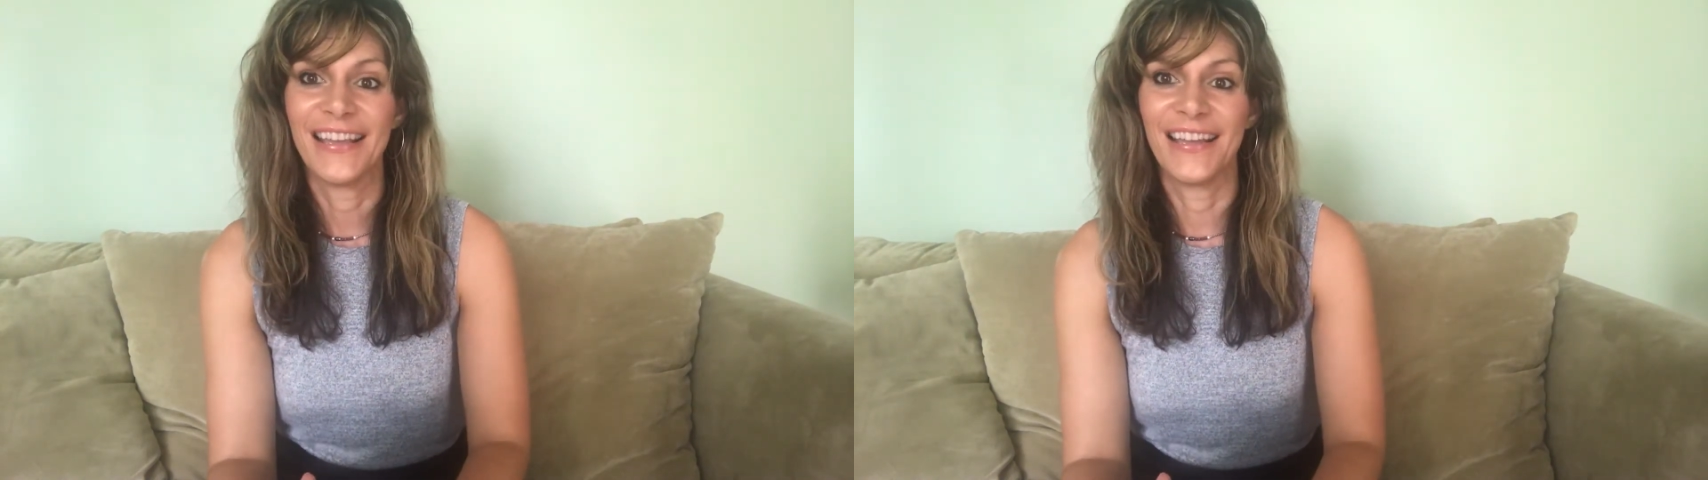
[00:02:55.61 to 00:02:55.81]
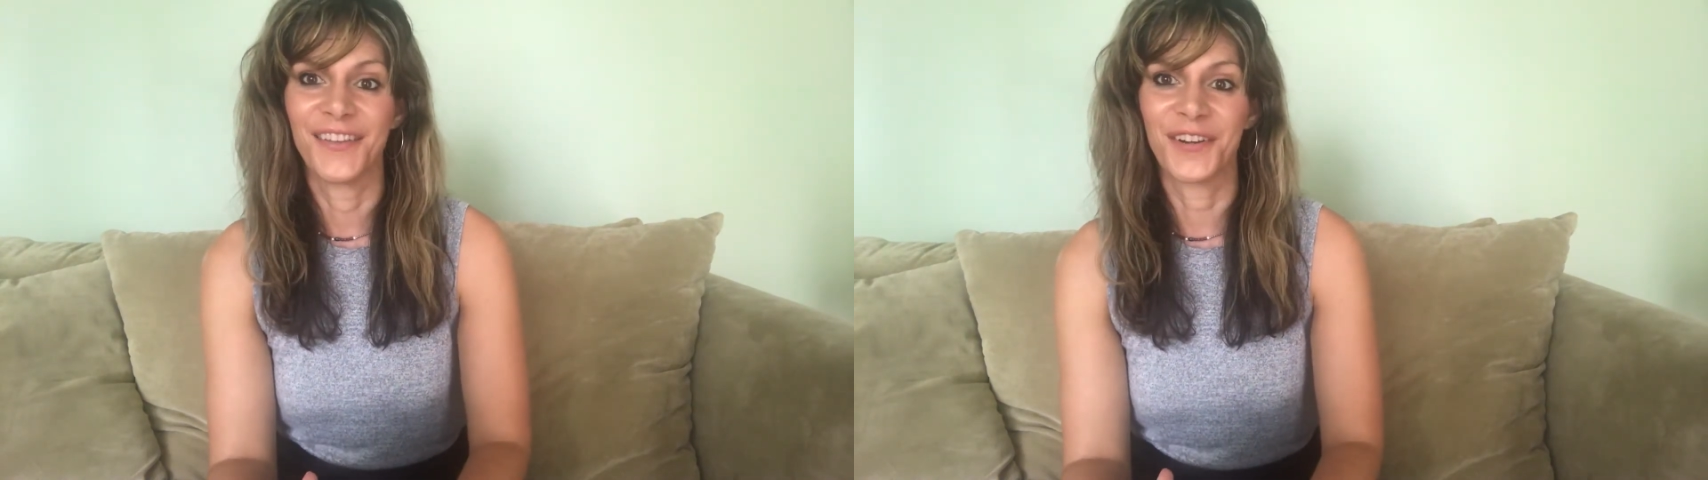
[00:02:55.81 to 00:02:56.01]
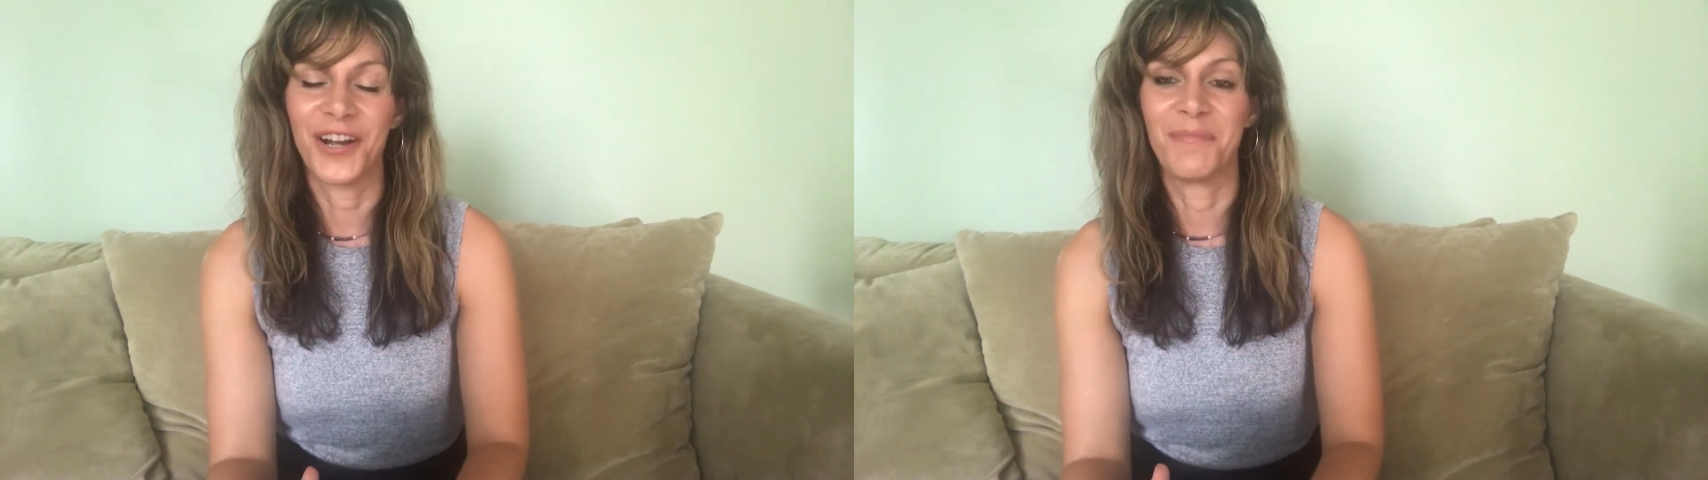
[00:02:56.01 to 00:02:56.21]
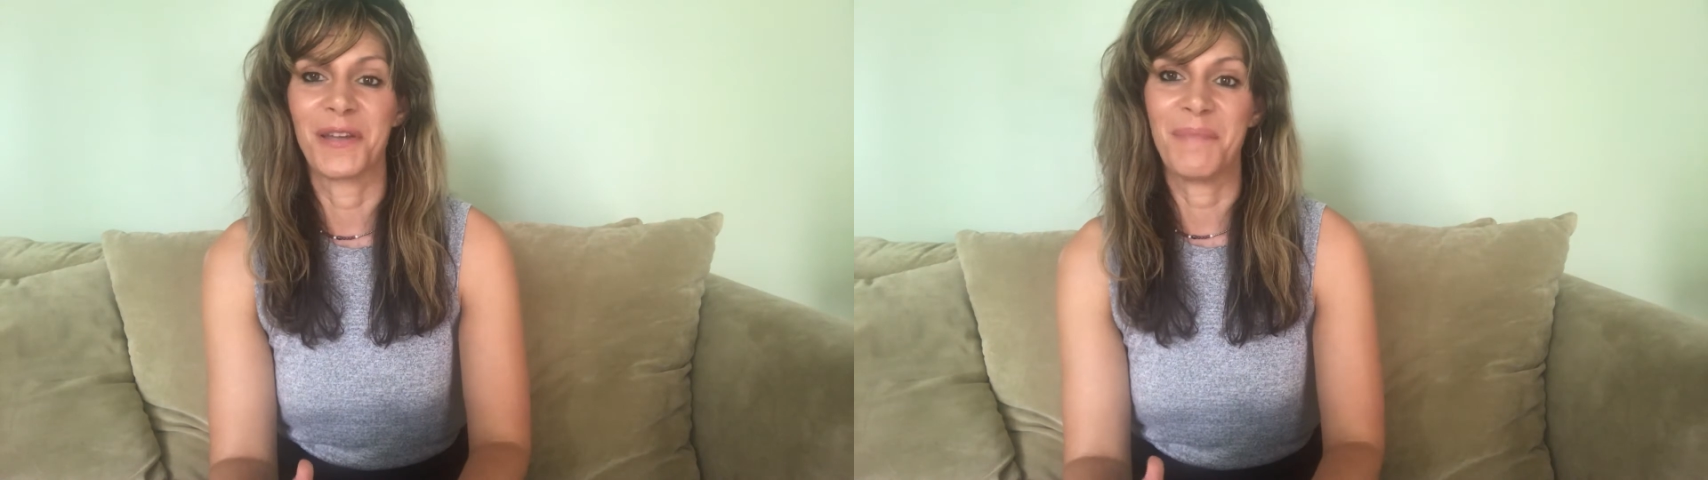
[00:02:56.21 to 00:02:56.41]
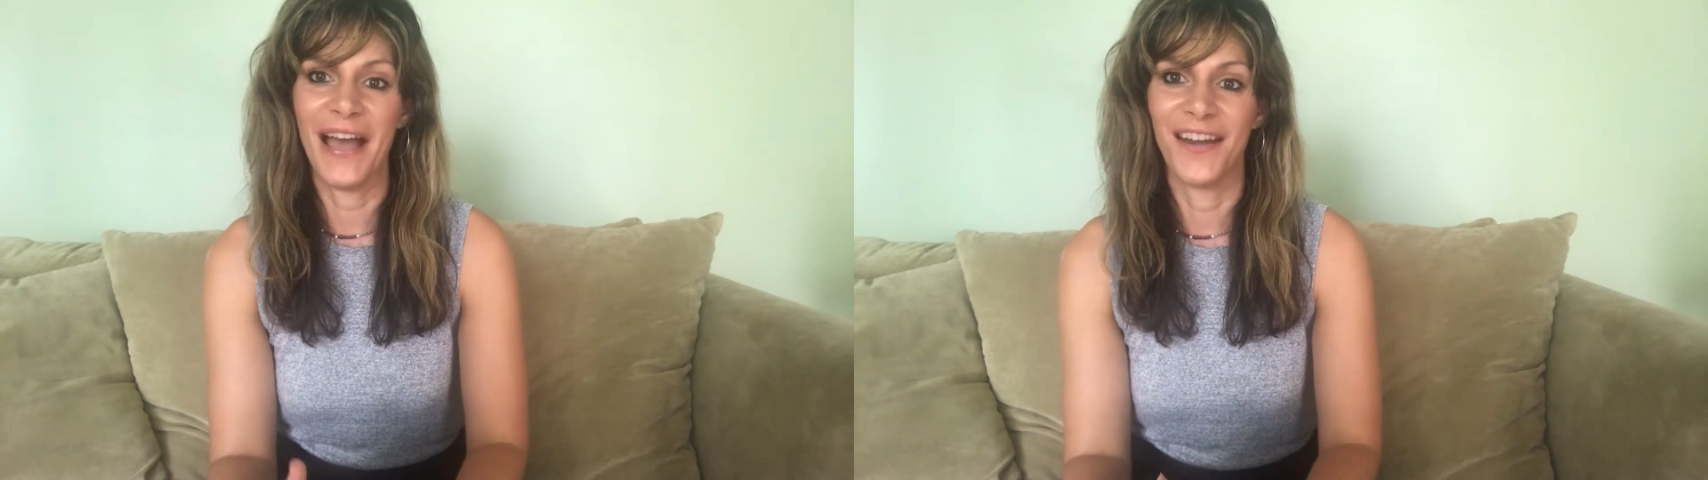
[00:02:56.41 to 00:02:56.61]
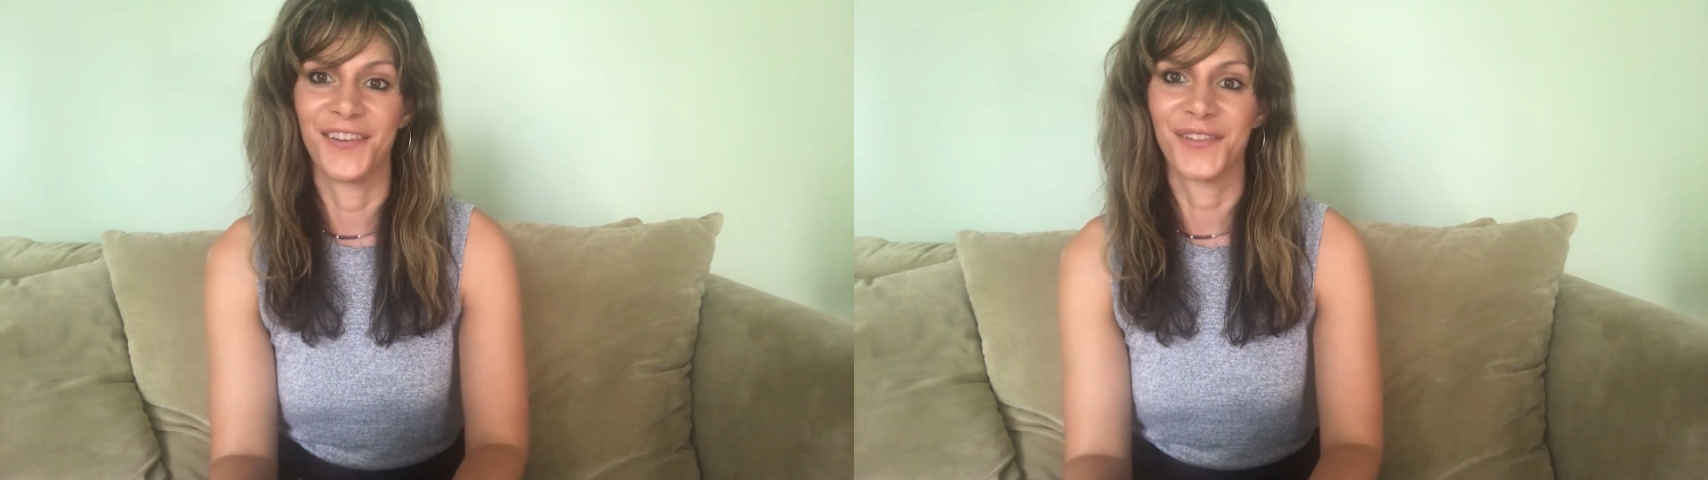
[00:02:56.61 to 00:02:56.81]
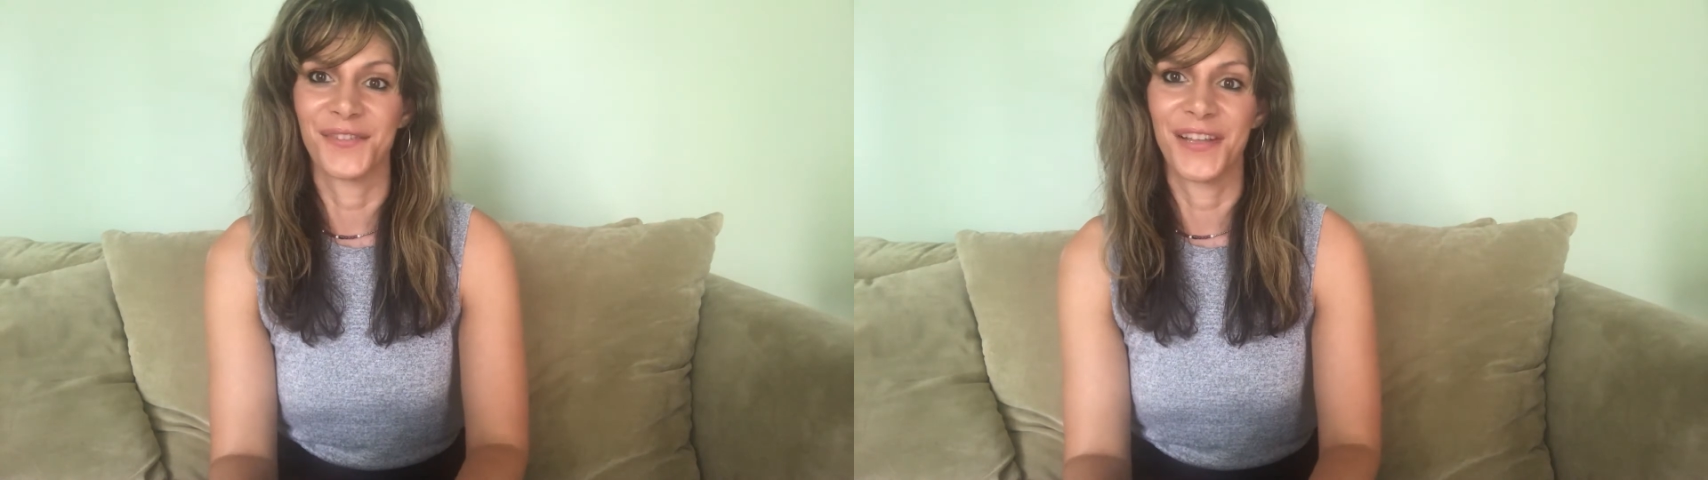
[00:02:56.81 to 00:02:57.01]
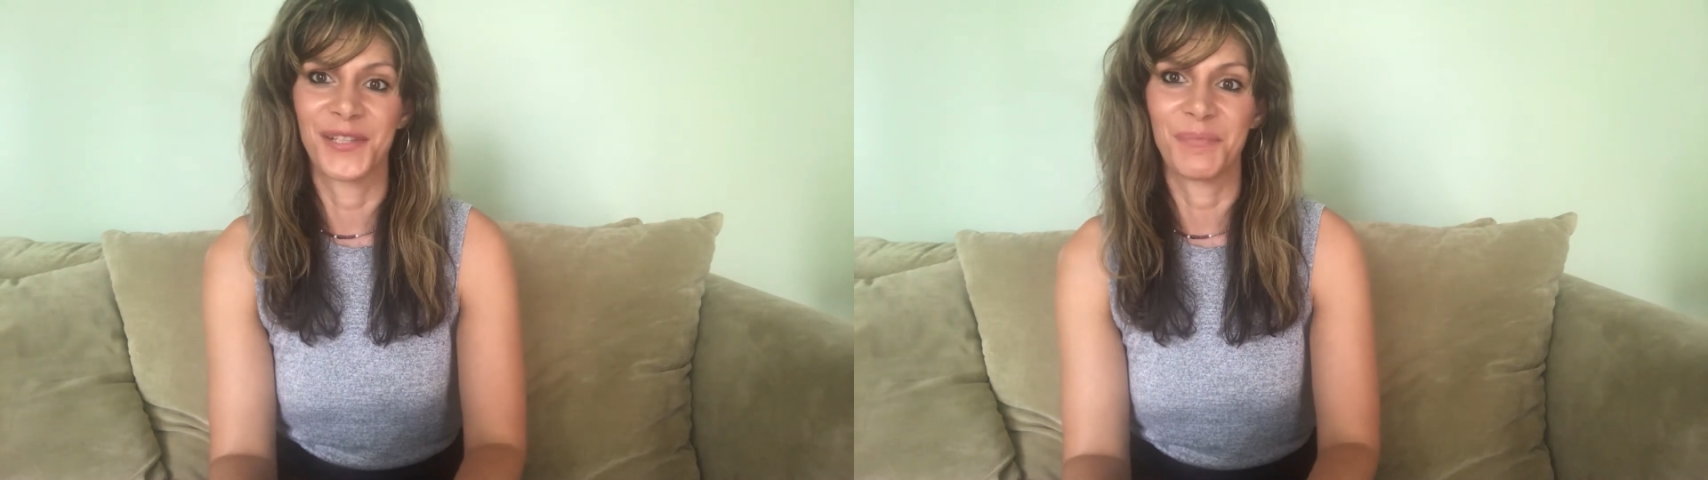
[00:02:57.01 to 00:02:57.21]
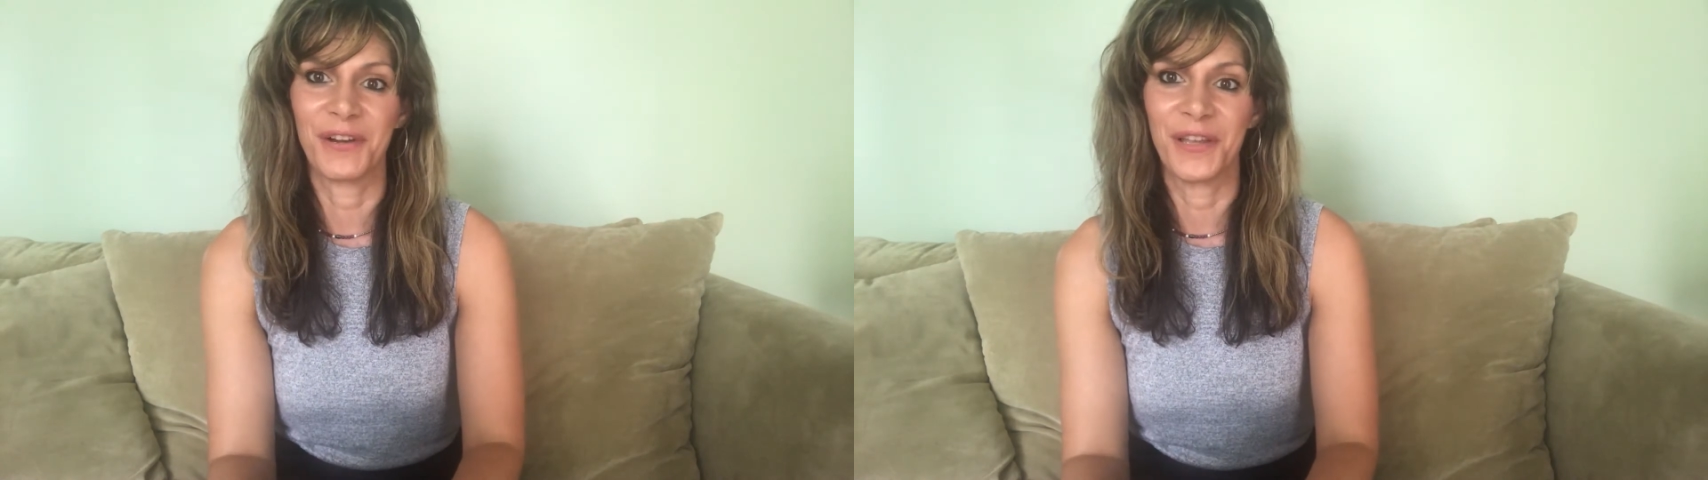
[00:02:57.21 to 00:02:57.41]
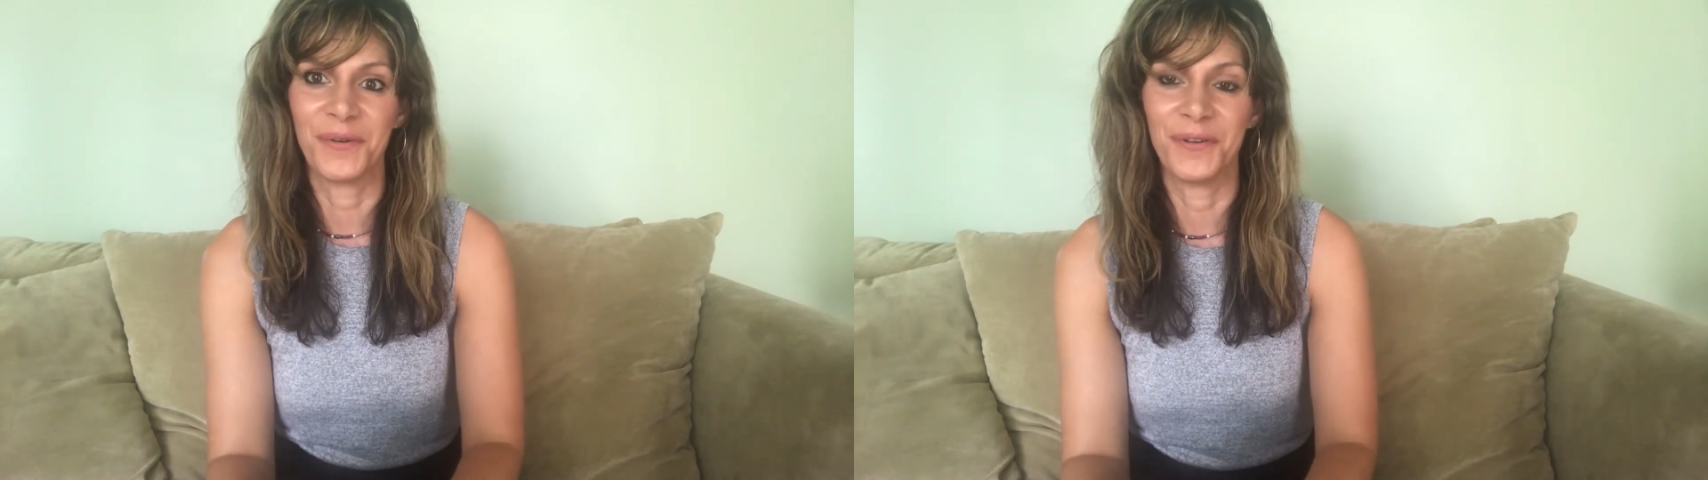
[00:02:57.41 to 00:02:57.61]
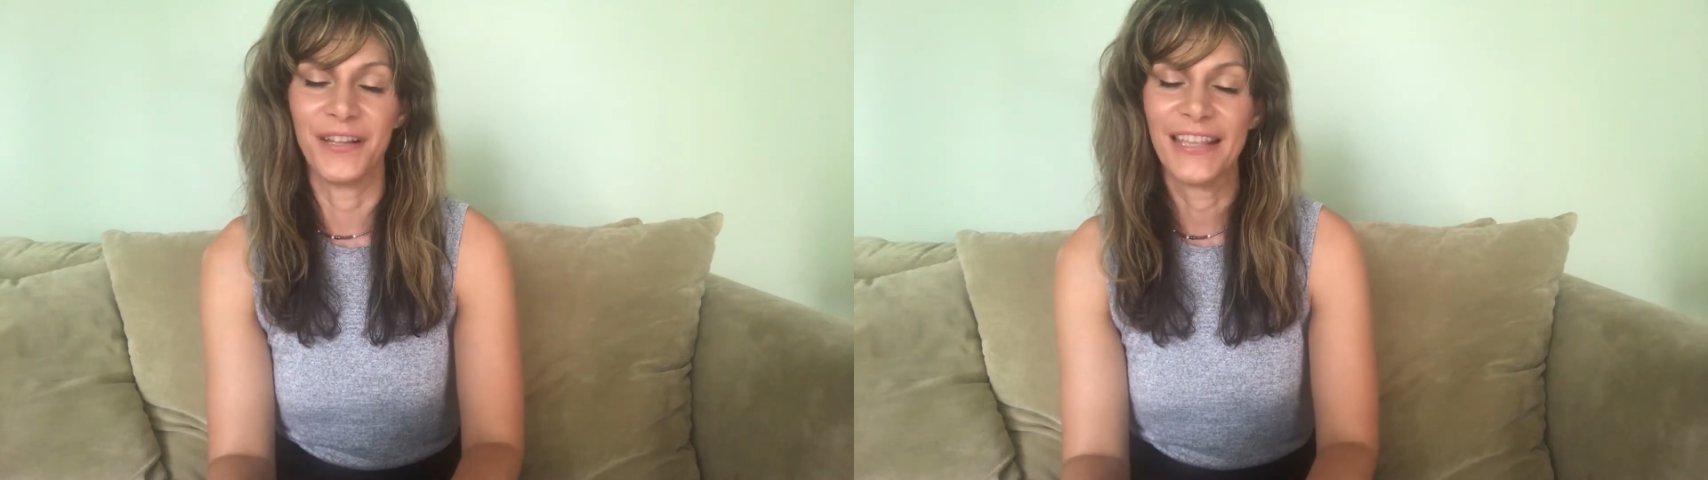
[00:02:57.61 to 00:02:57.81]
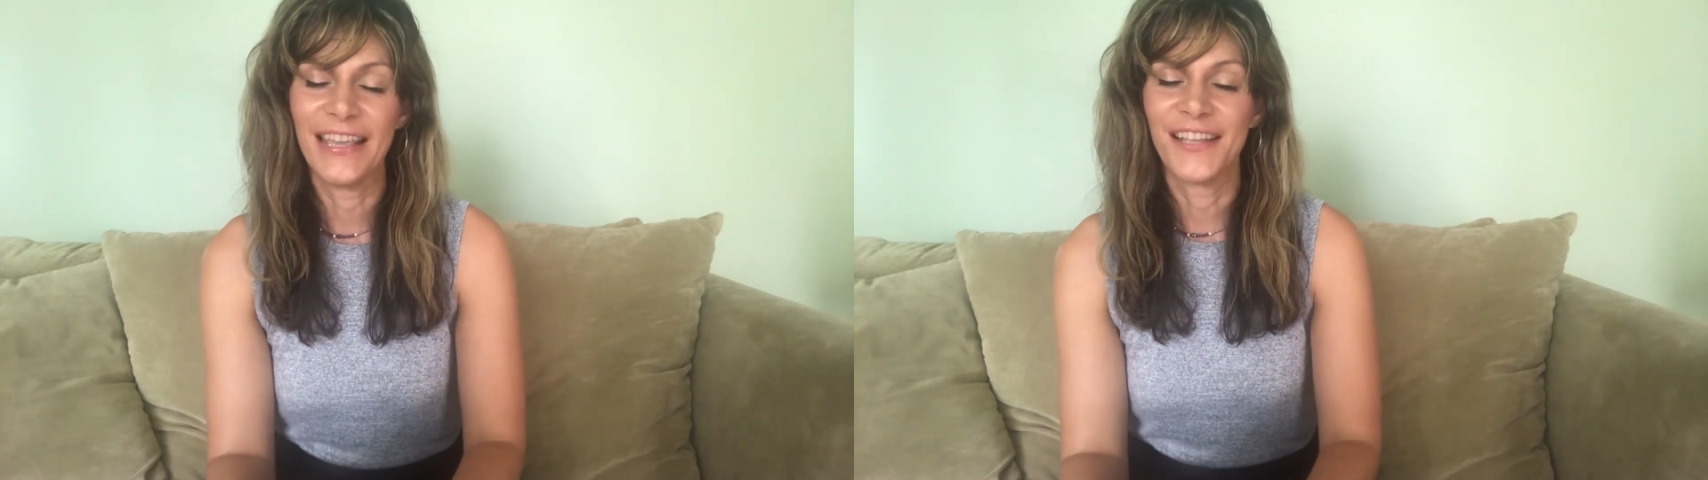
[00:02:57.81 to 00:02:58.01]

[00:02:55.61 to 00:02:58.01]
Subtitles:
and their karmic patterns. So that's pretty cool.